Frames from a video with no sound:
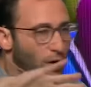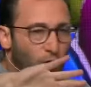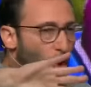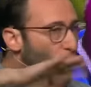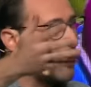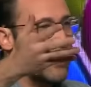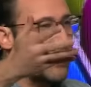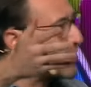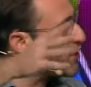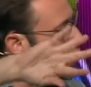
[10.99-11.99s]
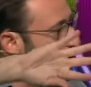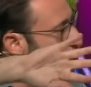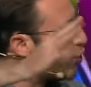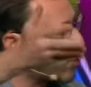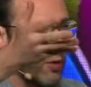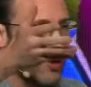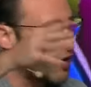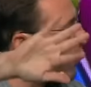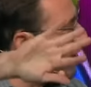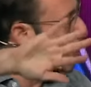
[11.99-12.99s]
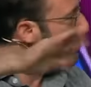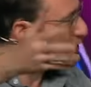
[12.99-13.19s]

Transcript: Nobody is sure which one goes